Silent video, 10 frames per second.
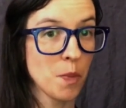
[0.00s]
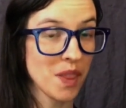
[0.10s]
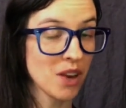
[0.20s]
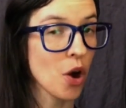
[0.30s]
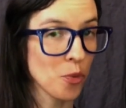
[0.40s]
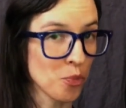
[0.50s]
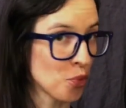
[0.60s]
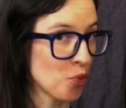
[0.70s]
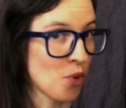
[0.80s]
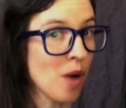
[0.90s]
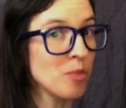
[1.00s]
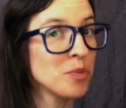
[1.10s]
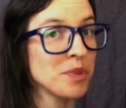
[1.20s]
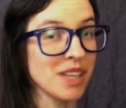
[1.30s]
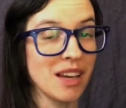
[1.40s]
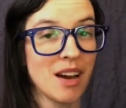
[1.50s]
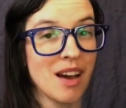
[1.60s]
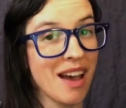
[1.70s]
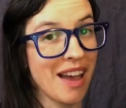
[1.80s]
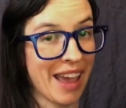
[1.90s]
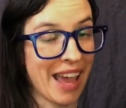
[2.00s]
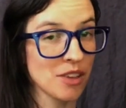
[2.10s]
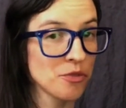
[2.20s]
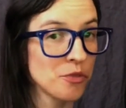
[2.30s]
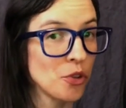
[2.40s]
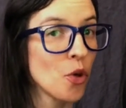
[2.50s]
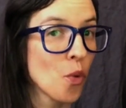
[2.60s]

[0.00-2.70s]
there are probably a handful